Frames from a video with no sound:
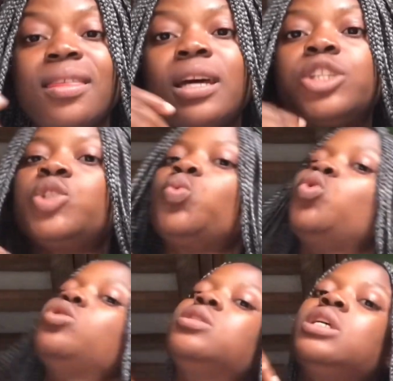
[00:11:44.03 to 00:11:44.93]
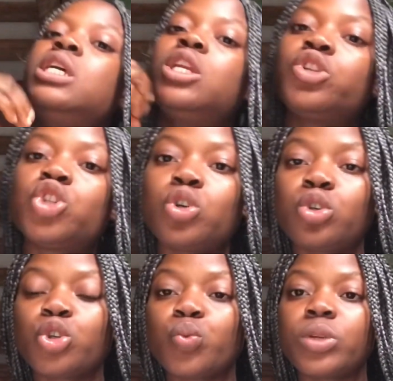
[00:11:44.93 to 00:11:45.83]
that she was in a
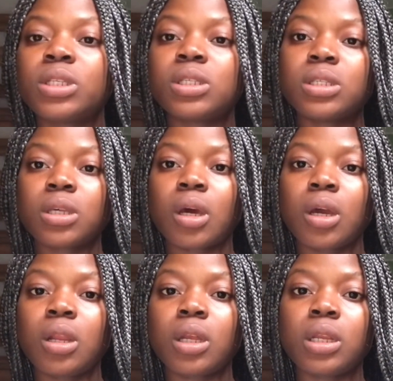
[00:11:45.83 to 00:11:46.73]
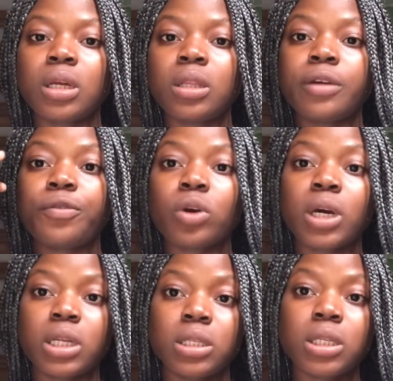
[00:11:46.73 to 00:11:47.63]
church with this guy, that they are there for
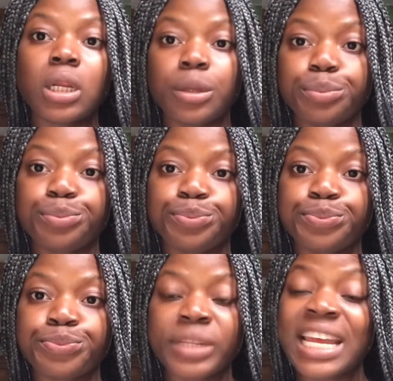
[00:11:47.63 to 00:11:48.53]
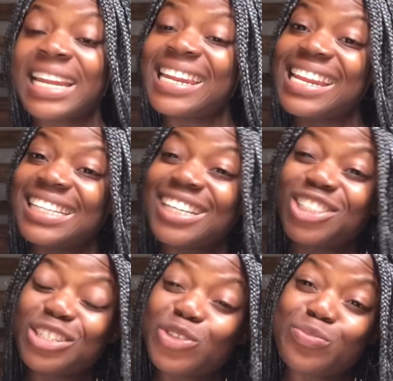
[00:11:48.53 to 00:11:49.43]
counseling. Ladies
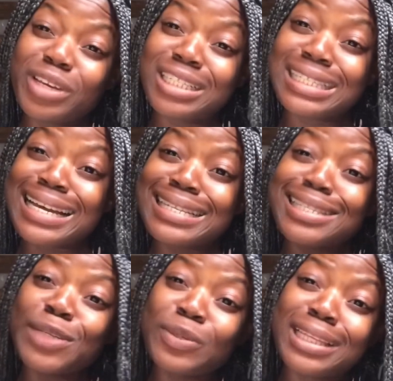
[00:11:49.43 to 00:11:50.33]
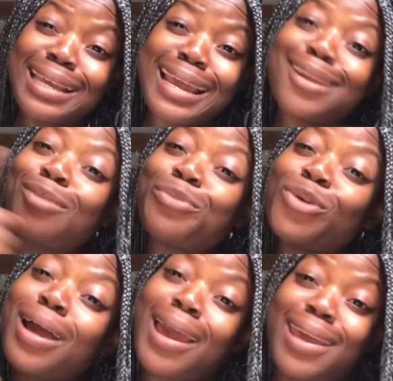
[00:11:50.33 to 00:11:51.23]
and gentlemen, she's counseling with a guy that
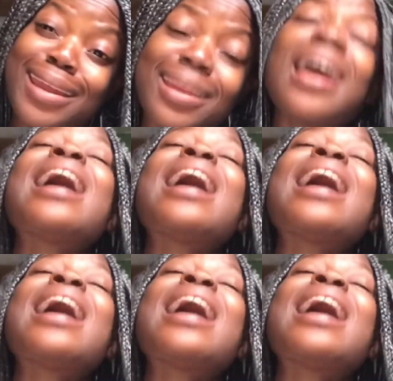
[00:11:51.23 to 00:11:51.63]
broke her head.